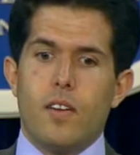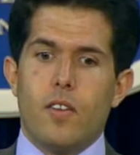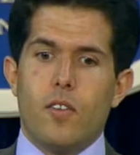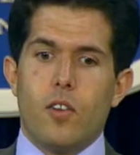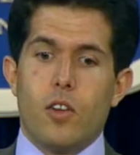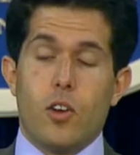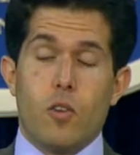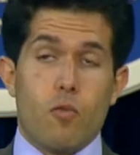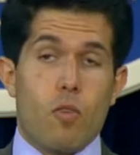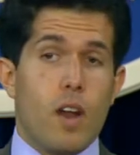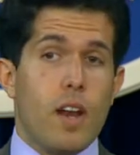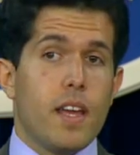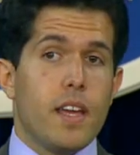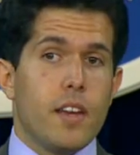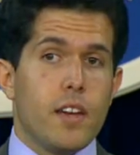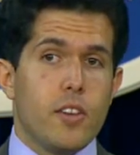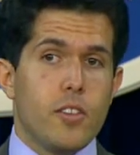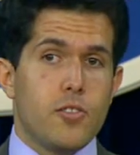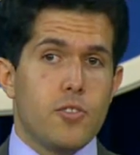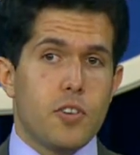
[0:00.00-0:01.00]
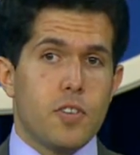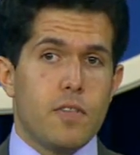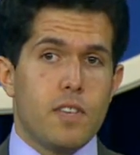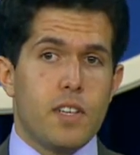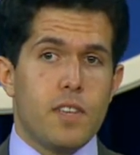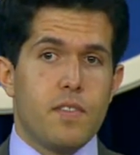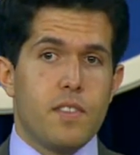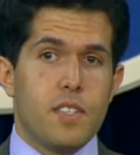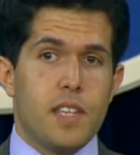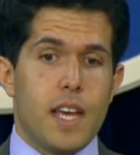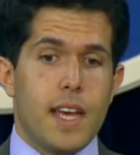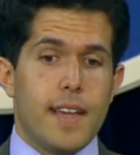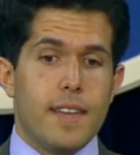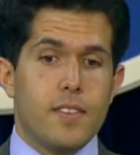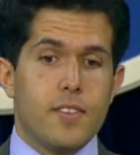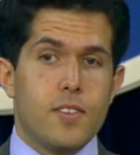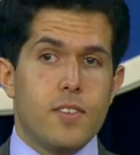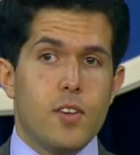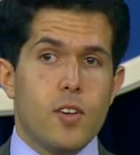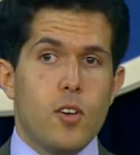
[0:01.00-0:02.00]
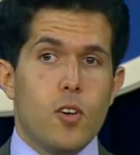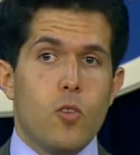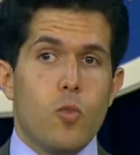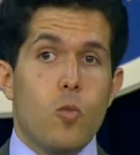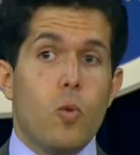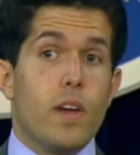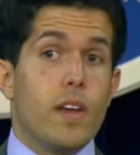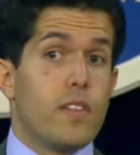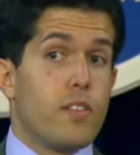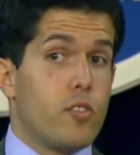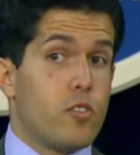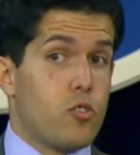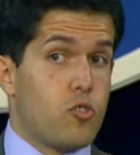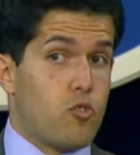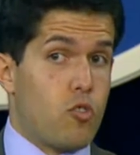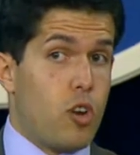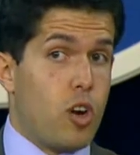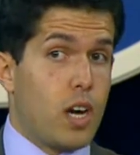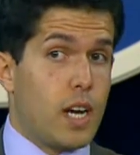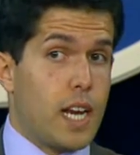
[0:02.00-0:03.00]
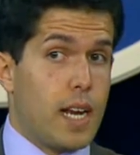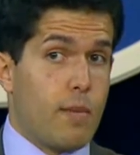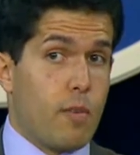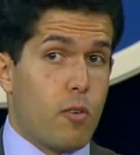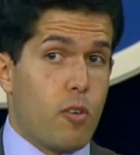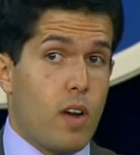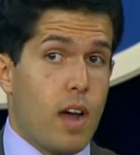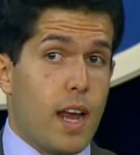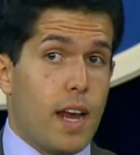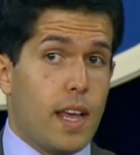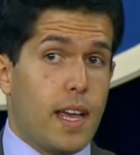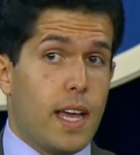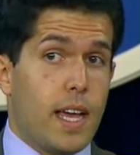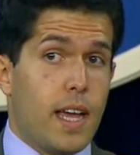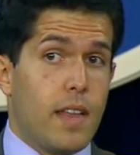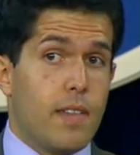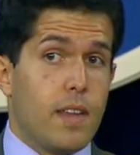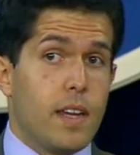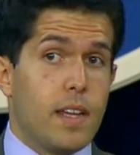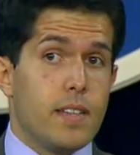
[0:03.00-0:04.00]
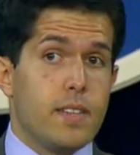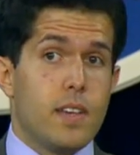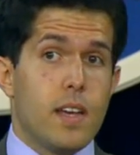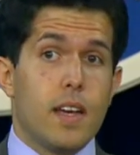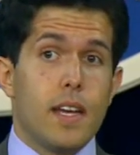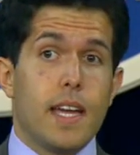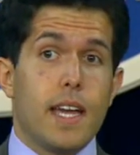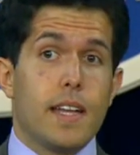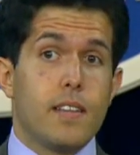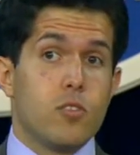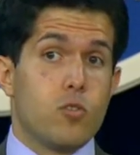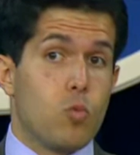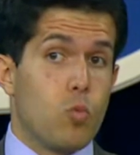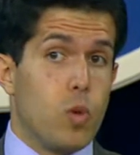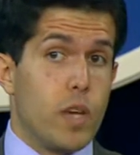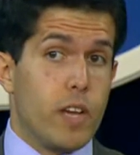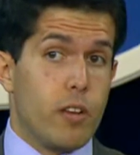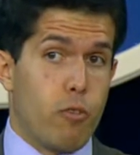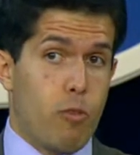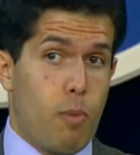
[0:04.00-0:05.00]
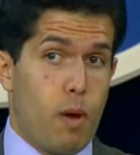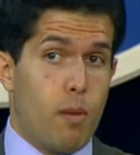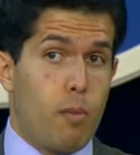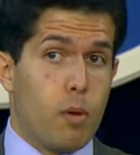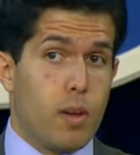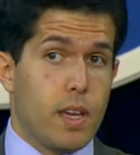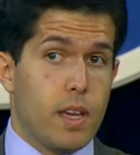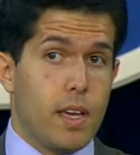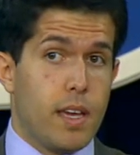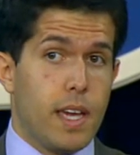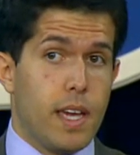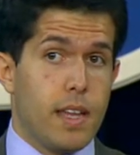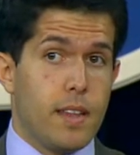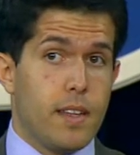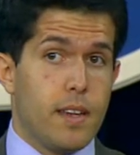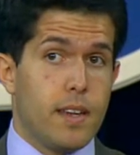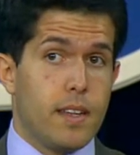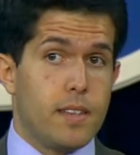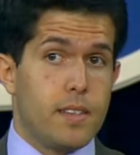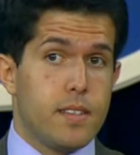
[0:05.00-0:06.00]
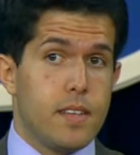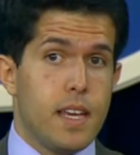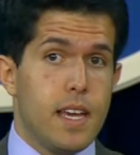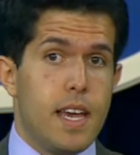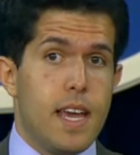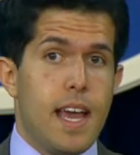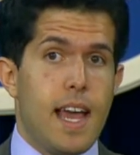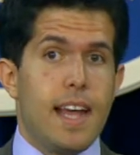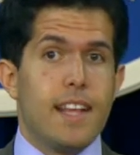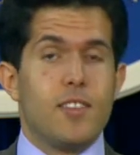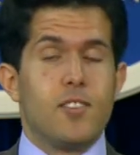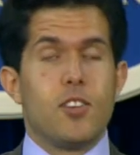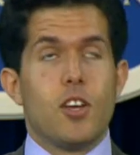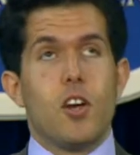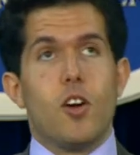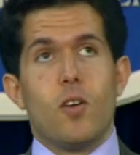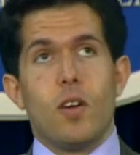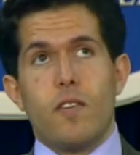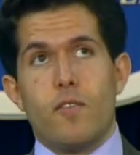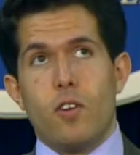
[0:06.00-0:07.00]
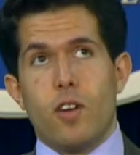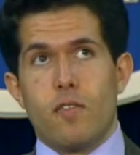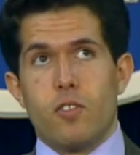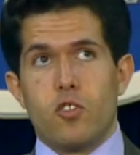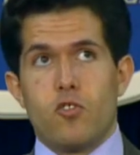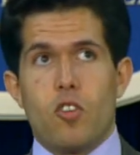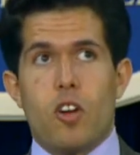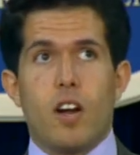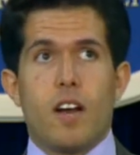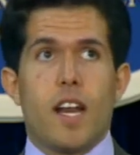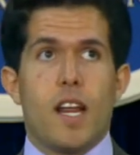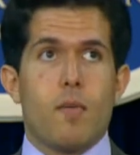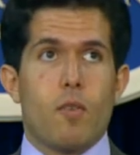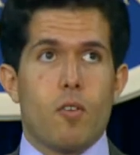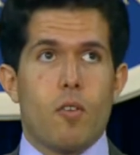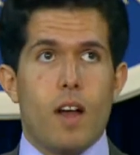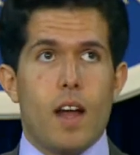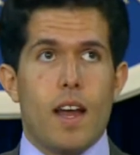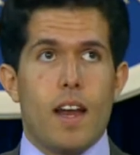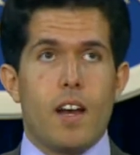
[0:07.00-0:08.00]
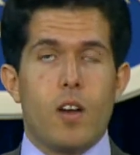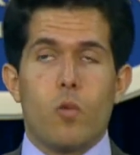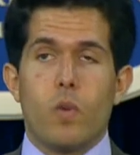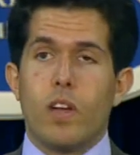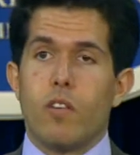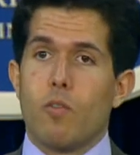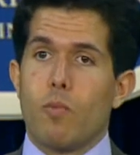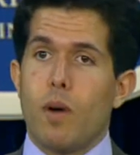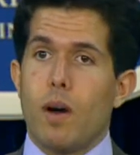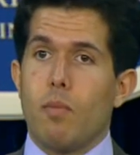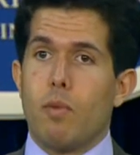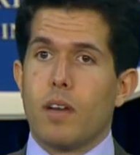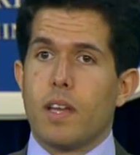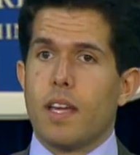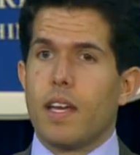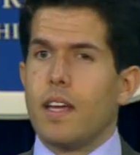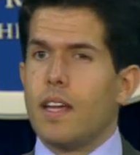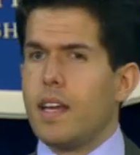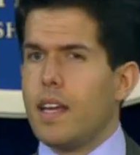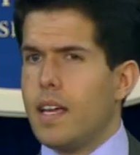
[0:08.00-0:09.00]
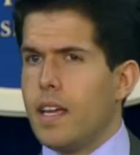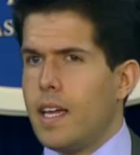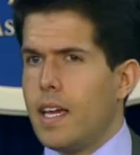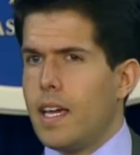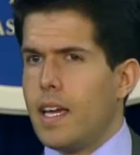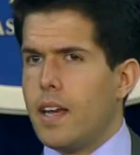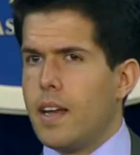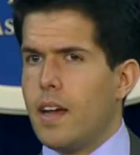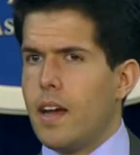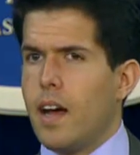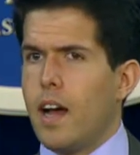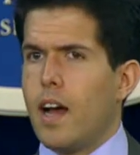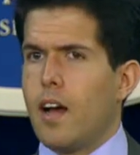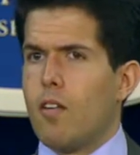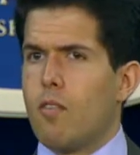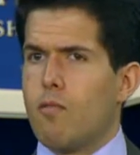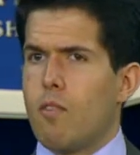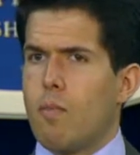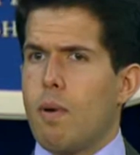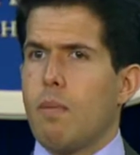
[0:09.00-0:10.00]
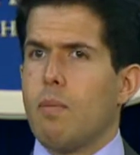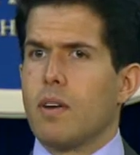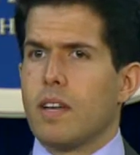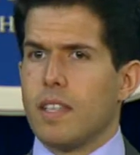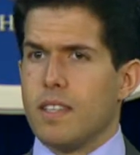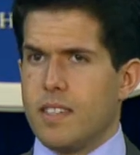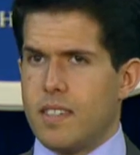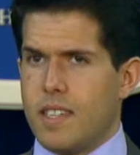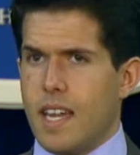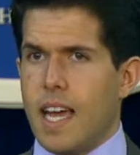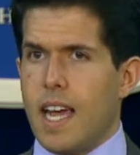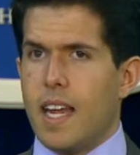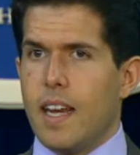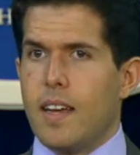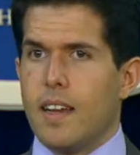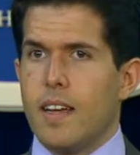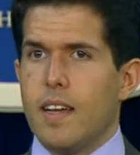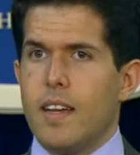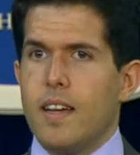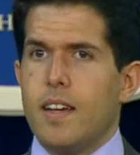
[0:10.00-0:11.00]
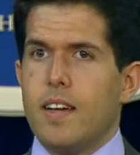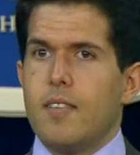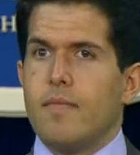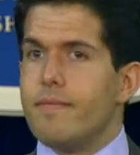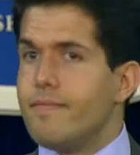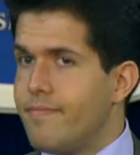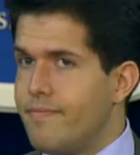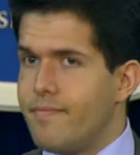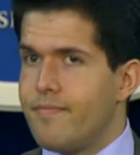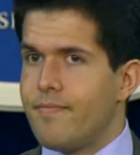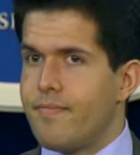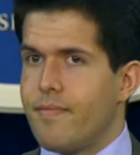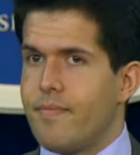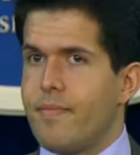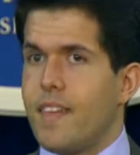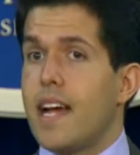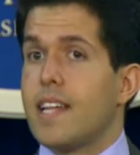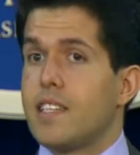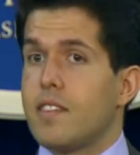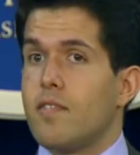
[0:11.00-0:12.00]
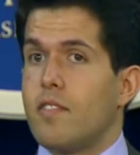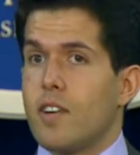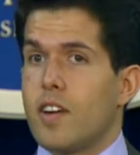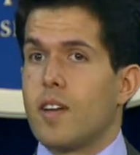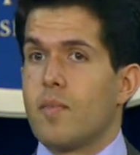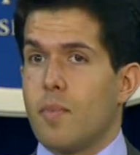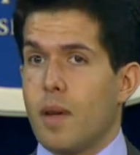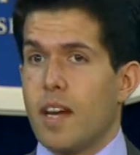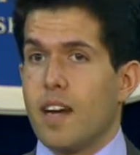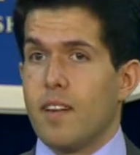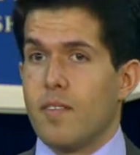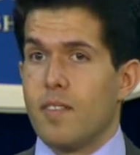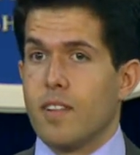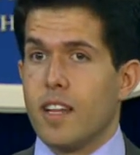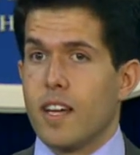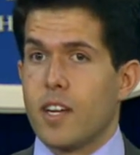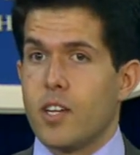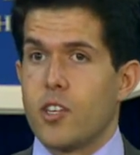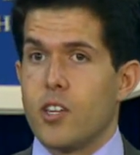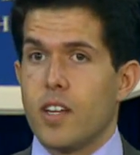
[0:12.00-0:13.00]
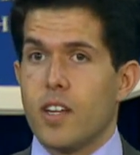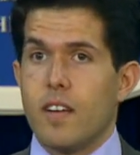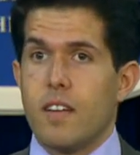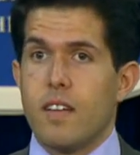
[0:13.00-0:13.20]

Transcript: you know, running in conservative states with strong Democratic candidates against weak Republican candidates. And so if you have a strong Democrat and a weak Republican in a Republican state, that's a very competitive election.